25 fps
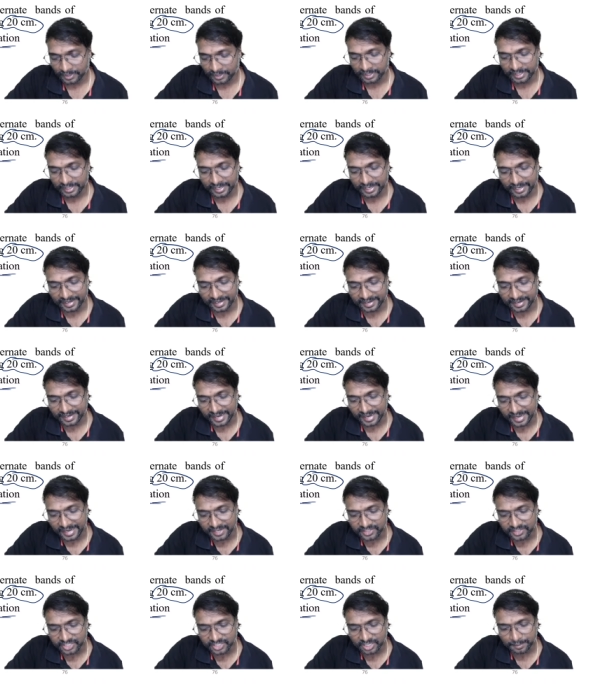Yeah,
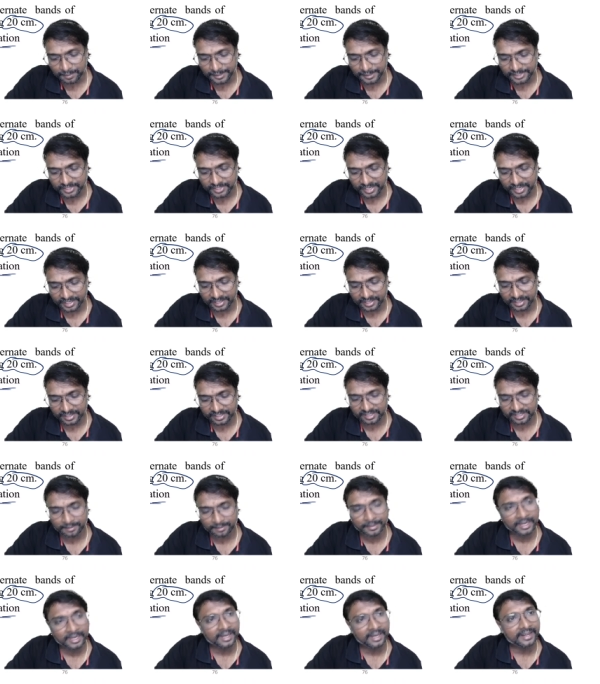ranging means, right,
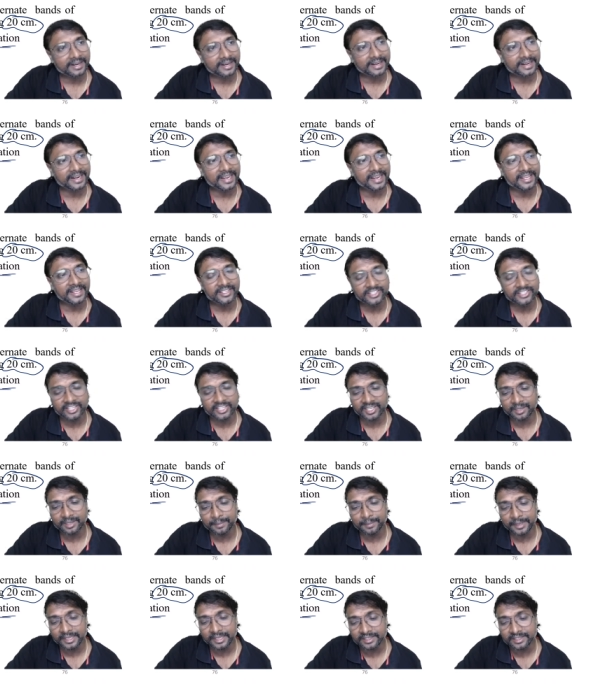Narsamma?
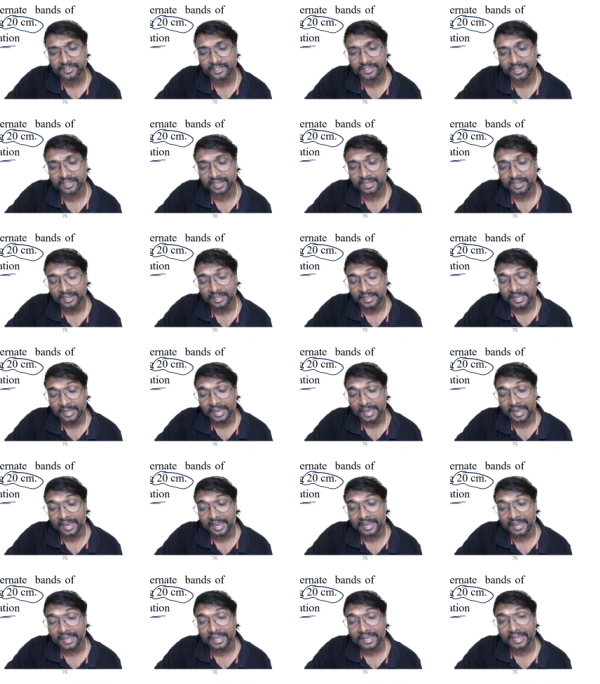Ranging means
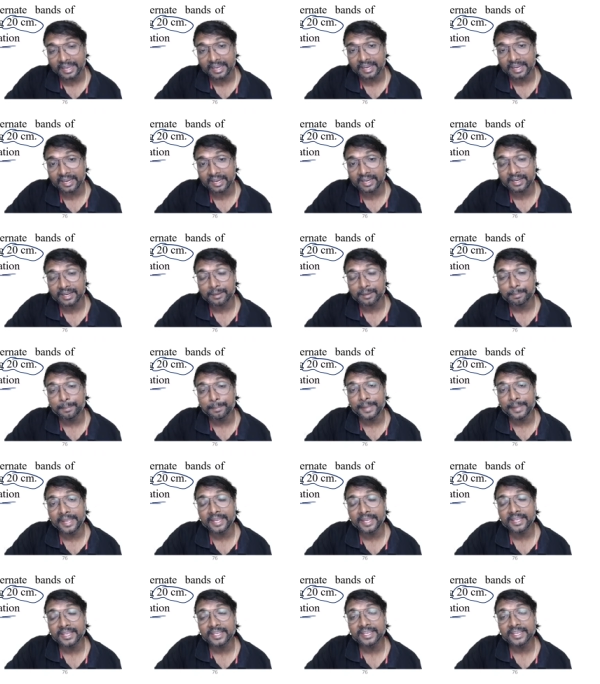
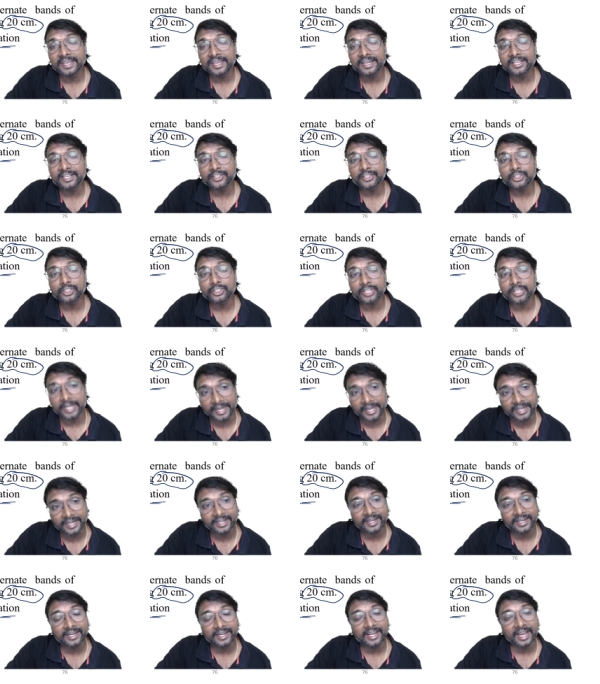making it
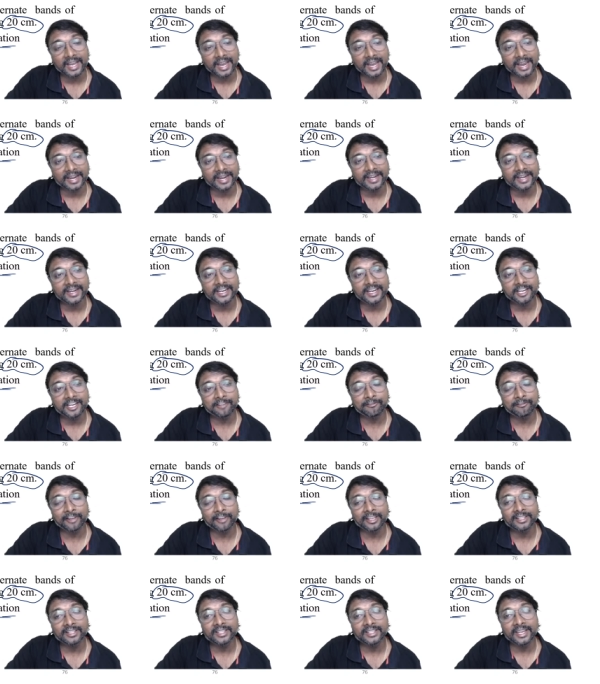straight and
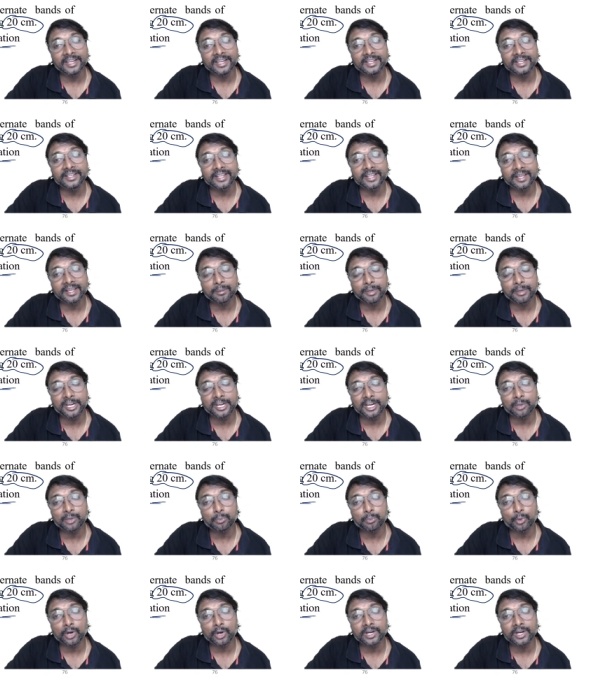identifying the
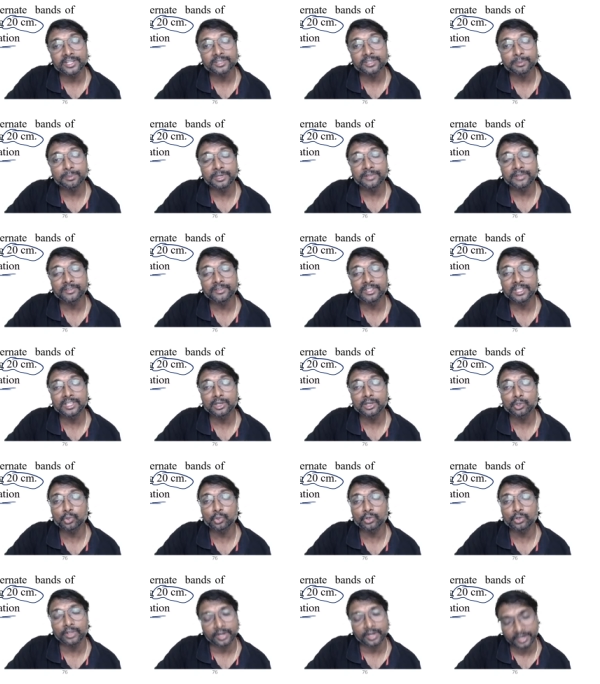intermediate points between the
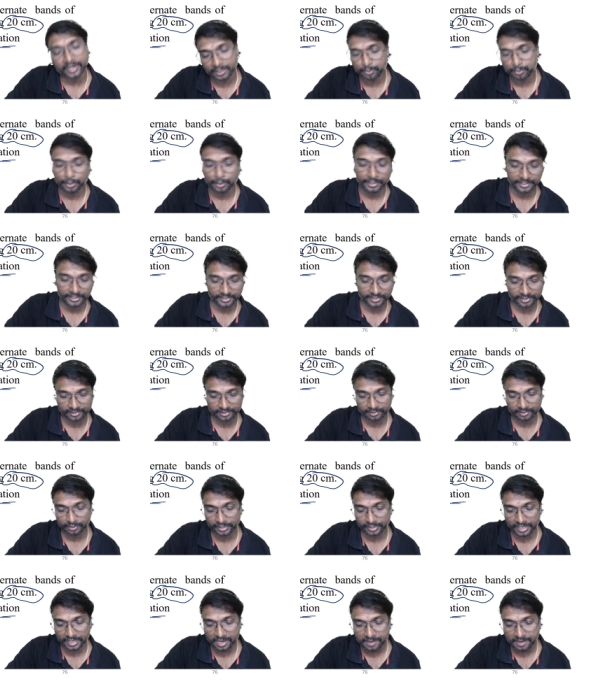two target points,
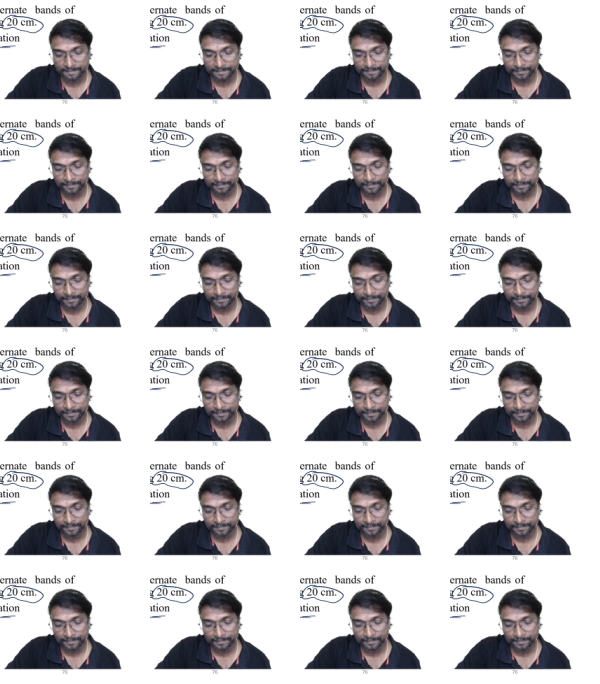okay?